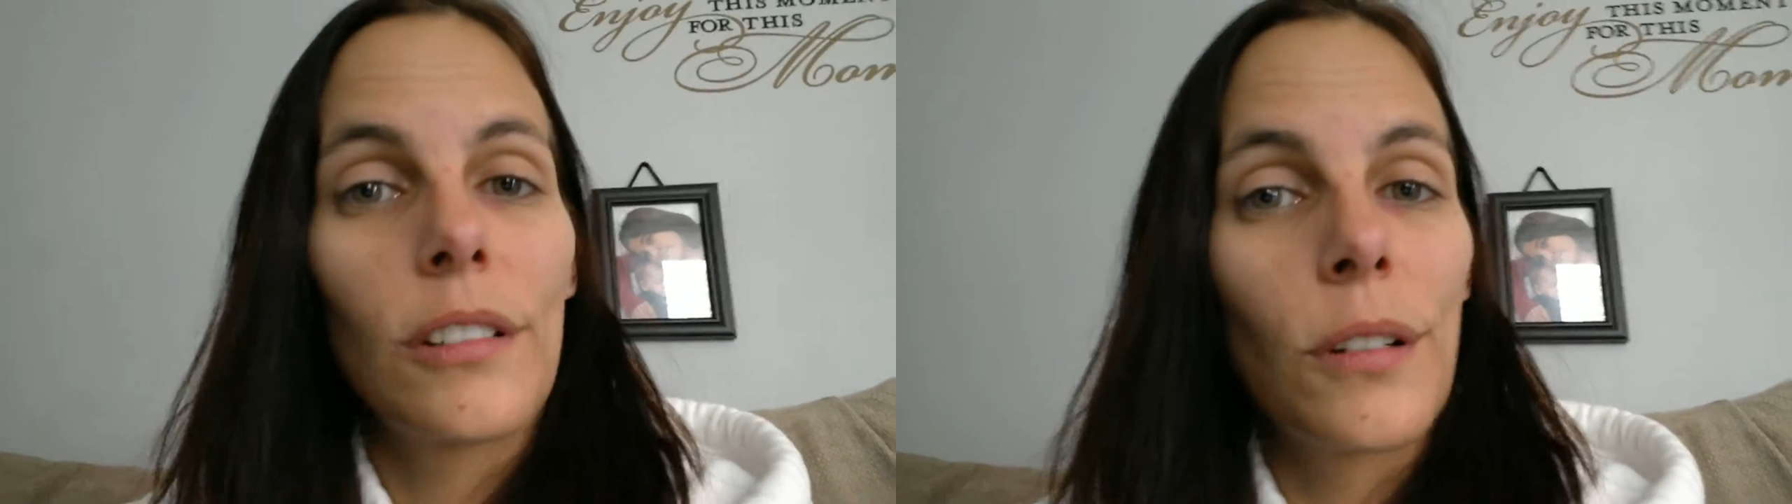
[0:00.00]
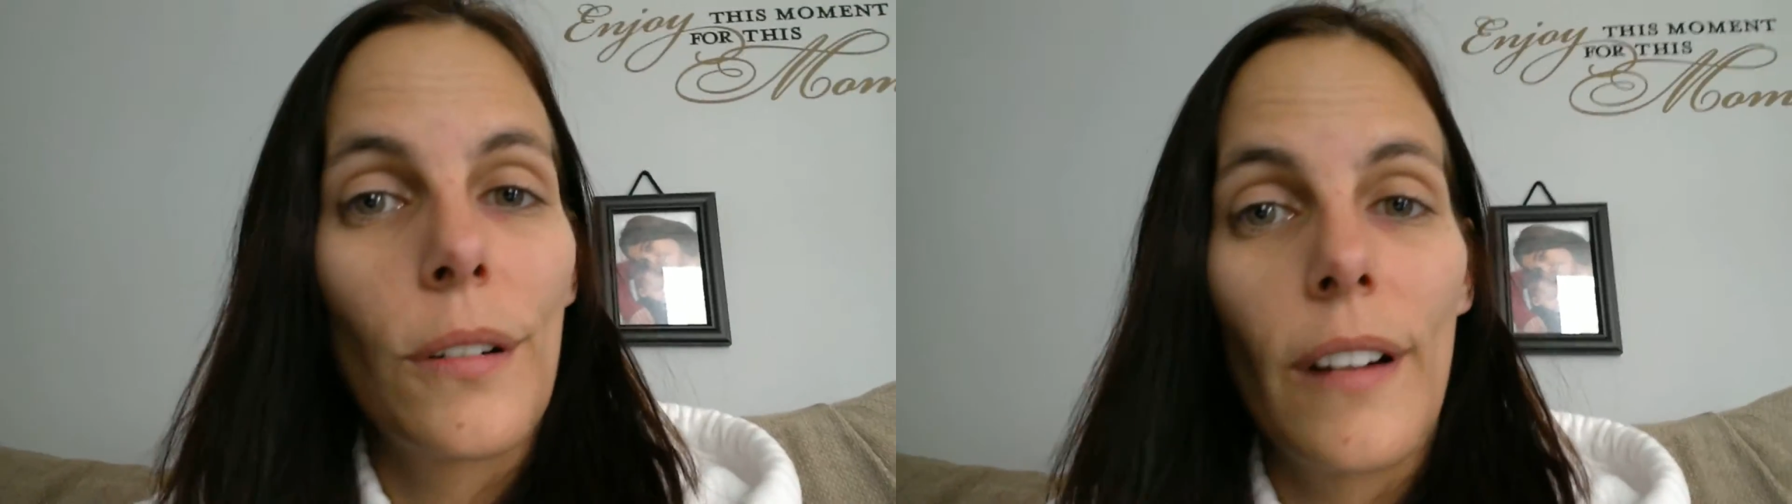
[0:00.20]

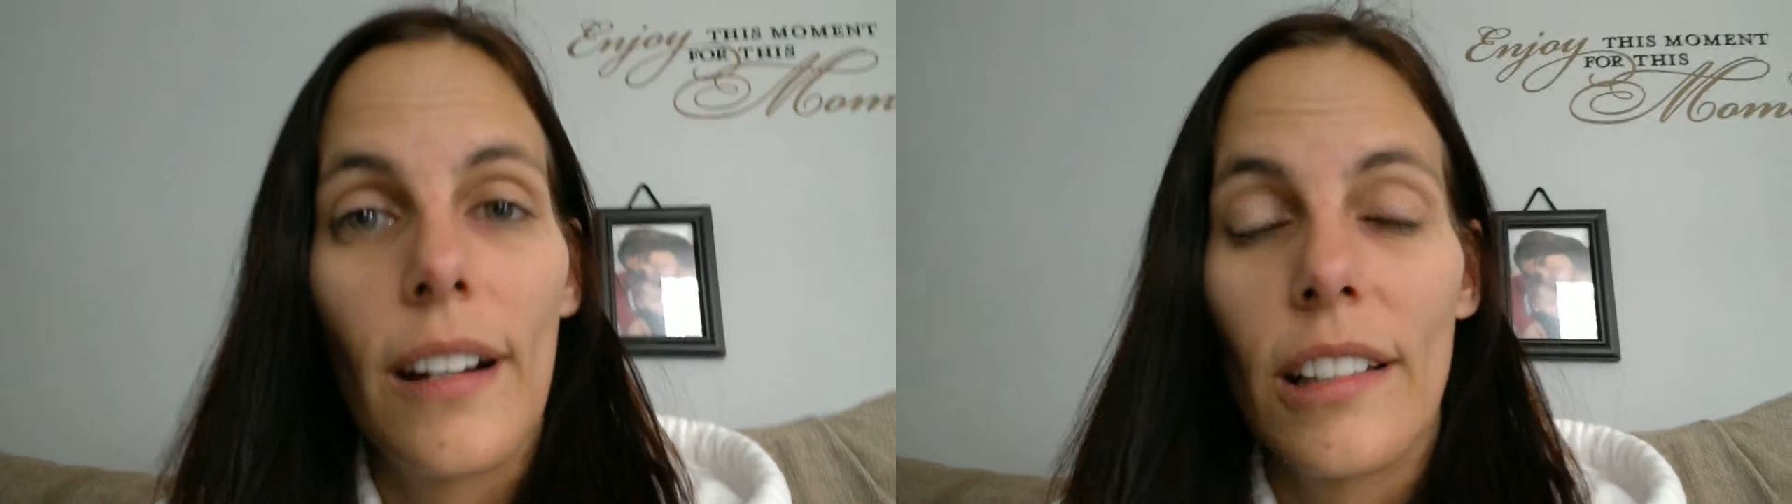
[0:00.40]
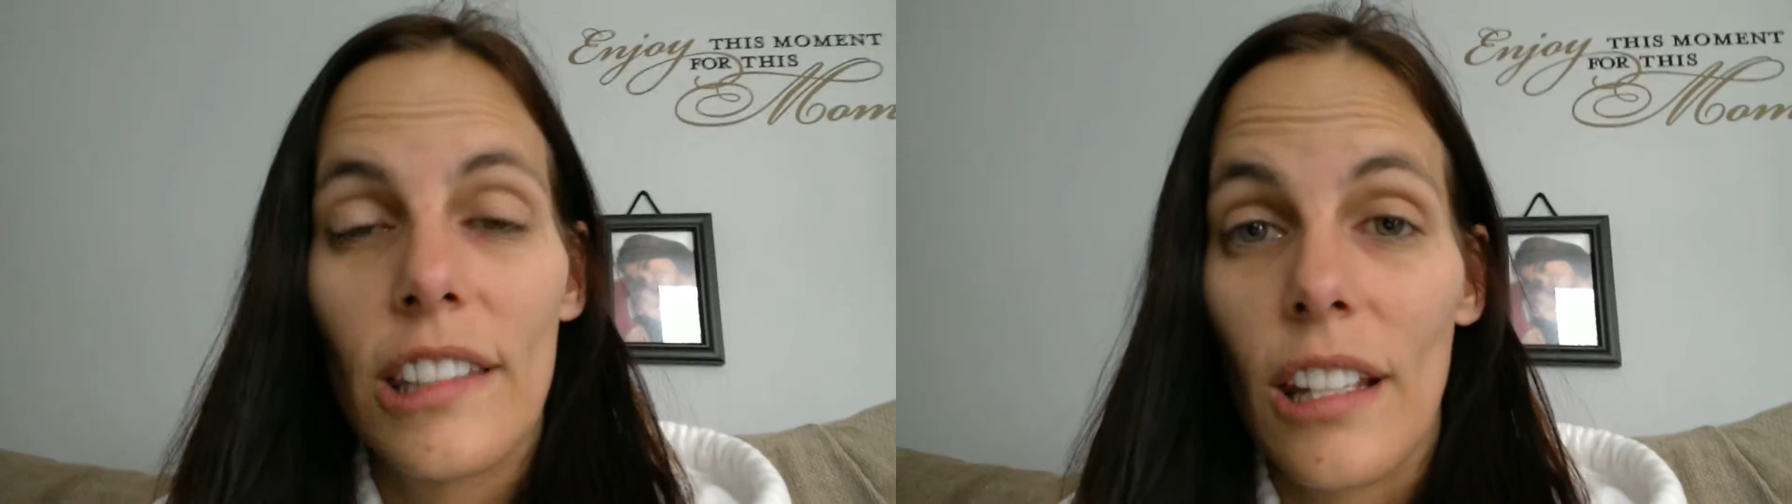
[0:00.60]
turn
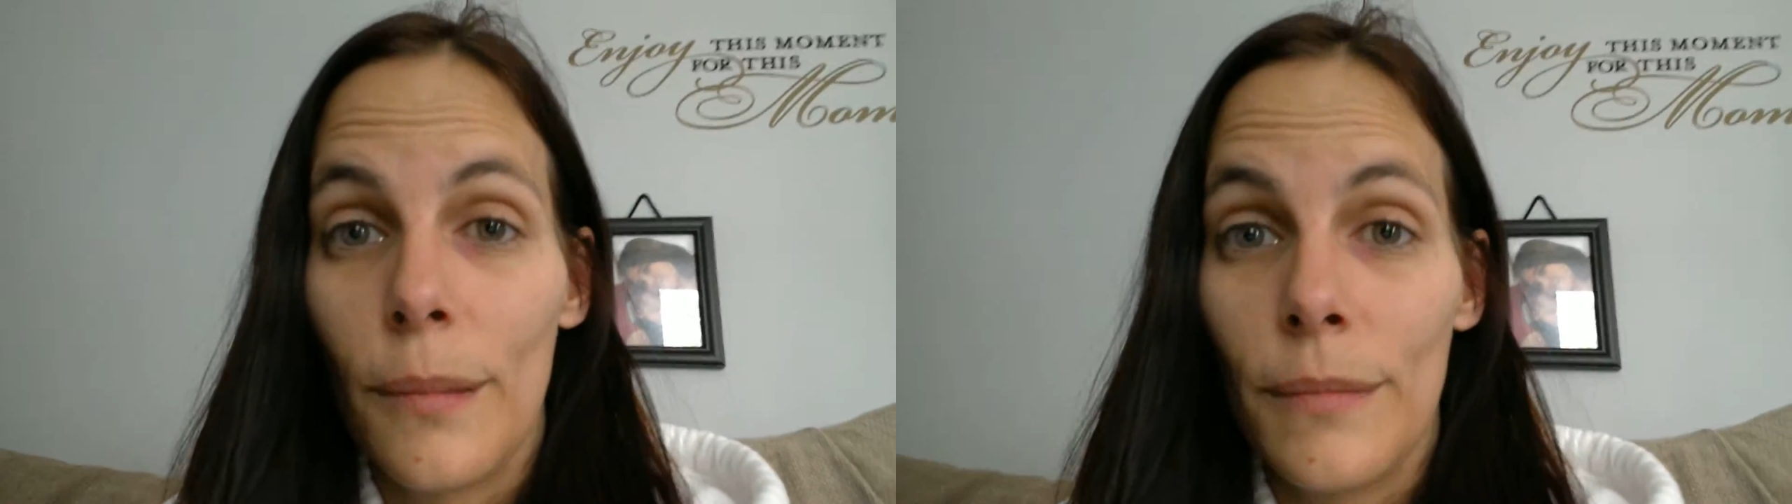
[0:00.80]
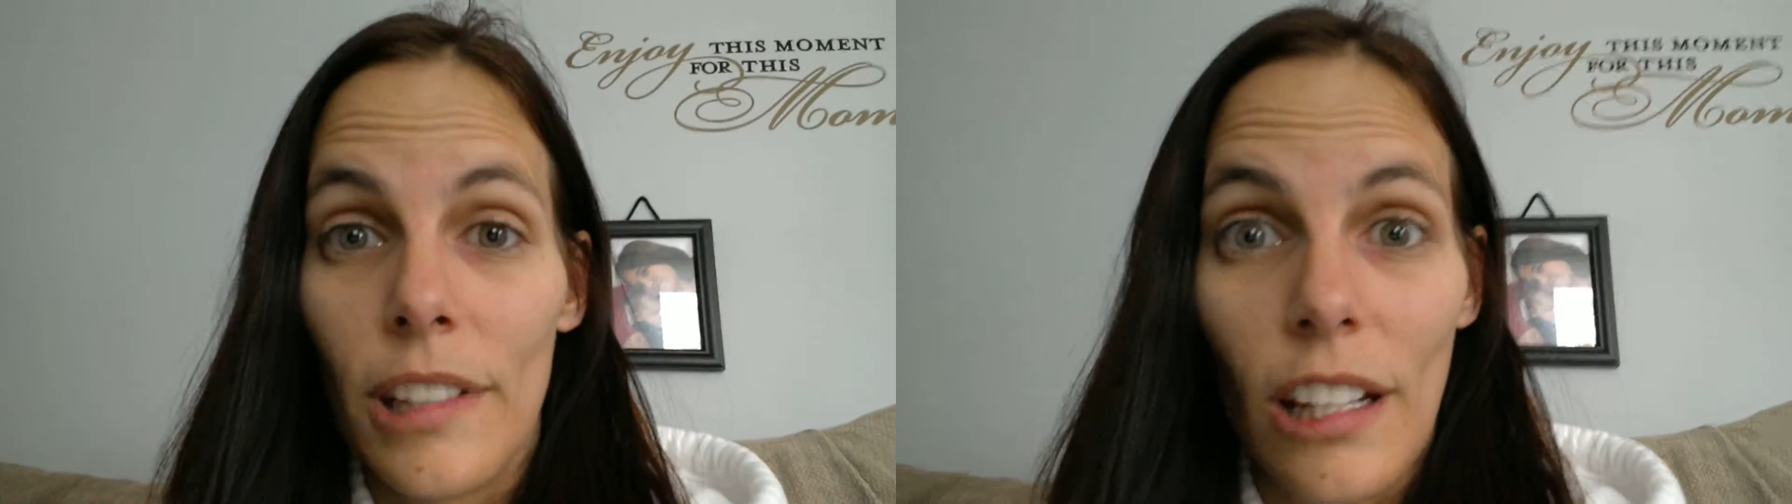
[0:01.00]
around and say,
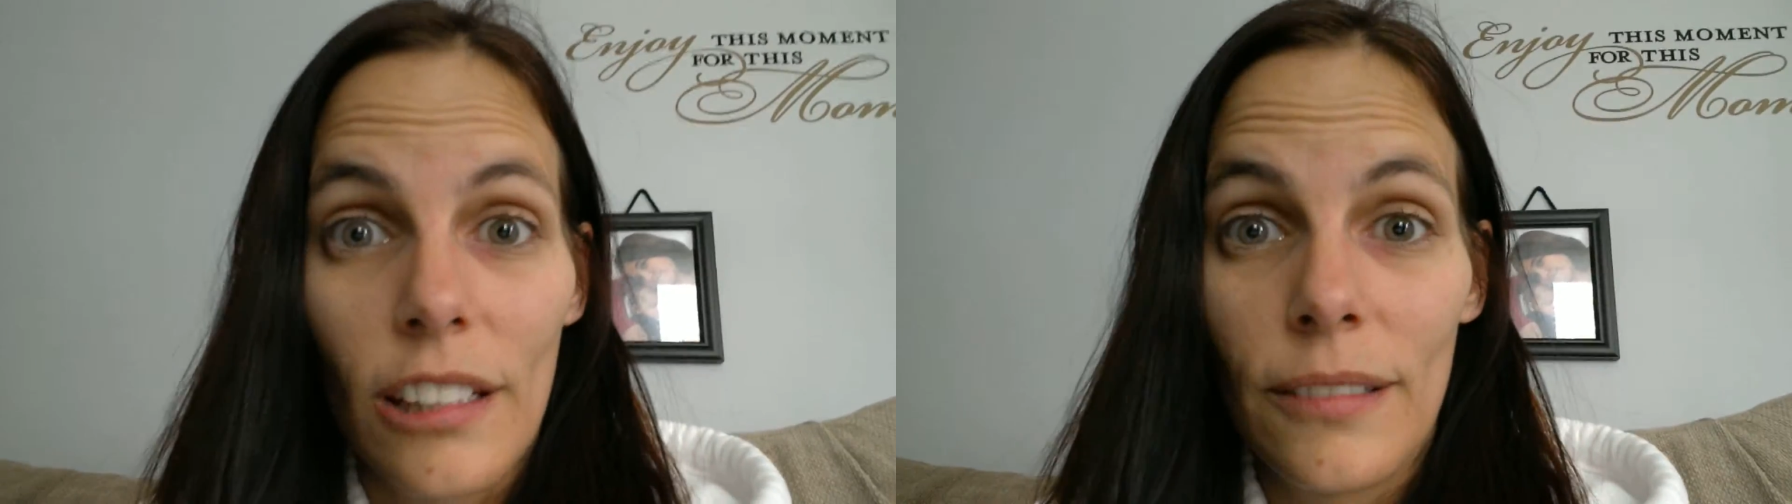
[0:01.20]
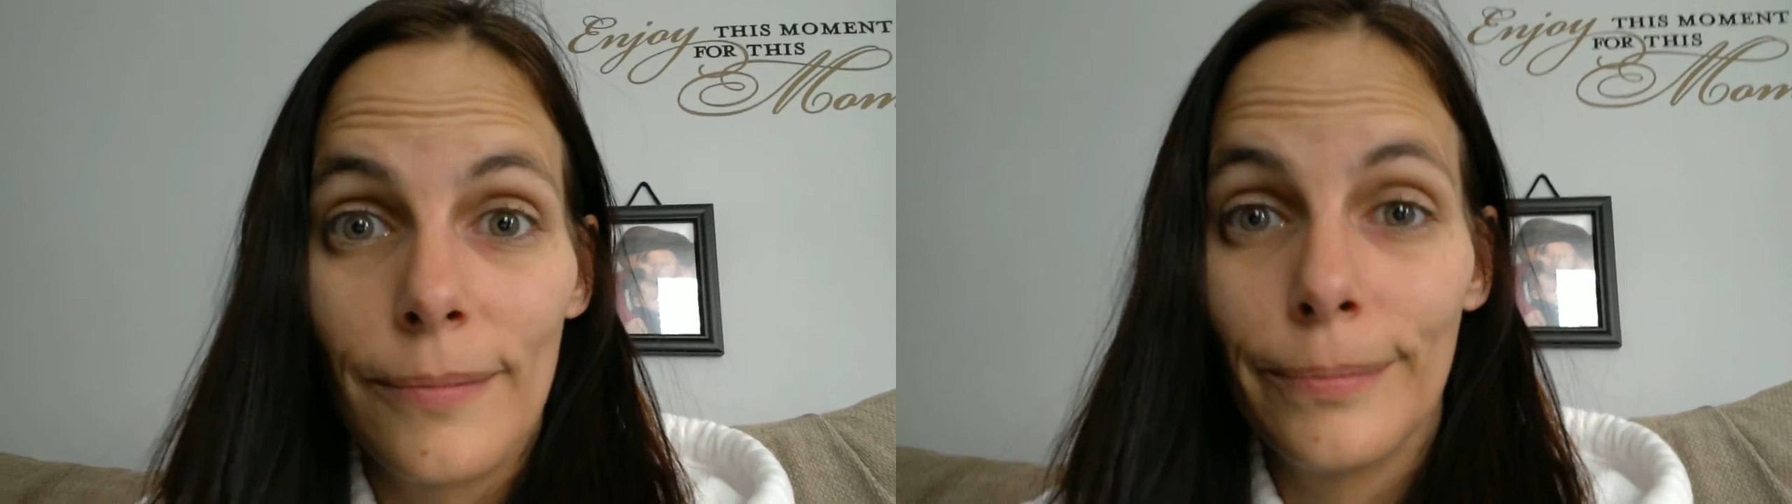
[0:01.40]
I'm
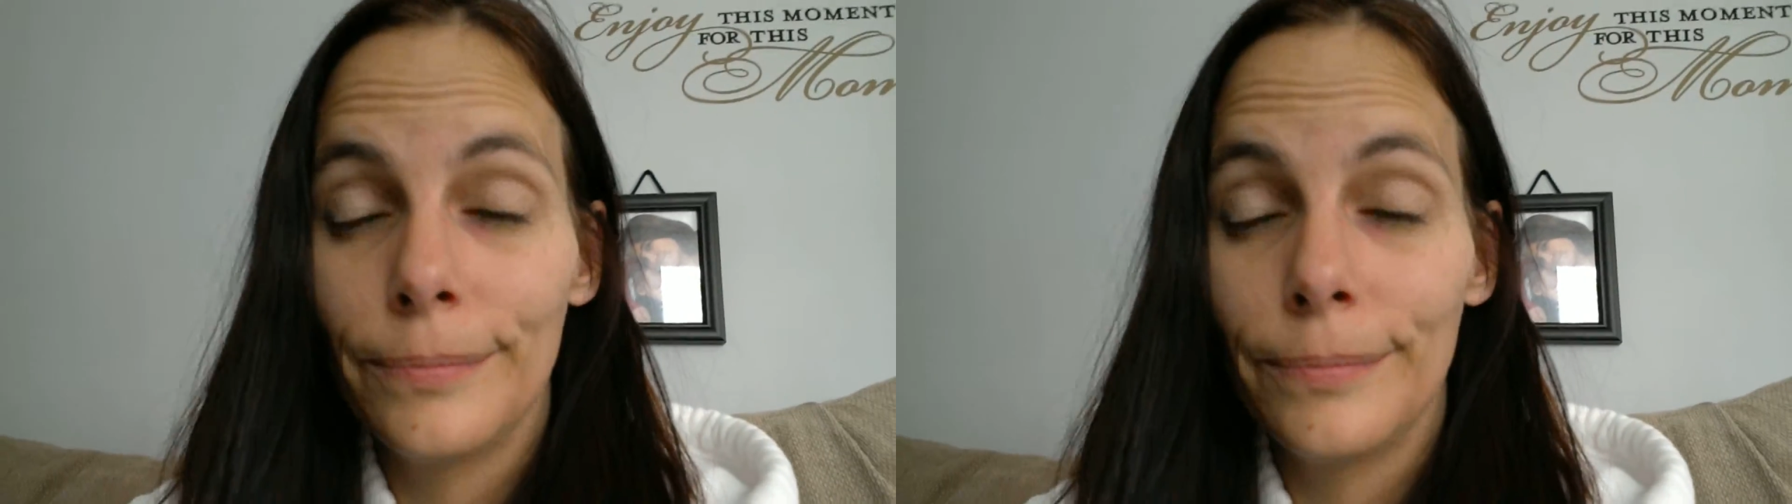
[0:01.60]
done.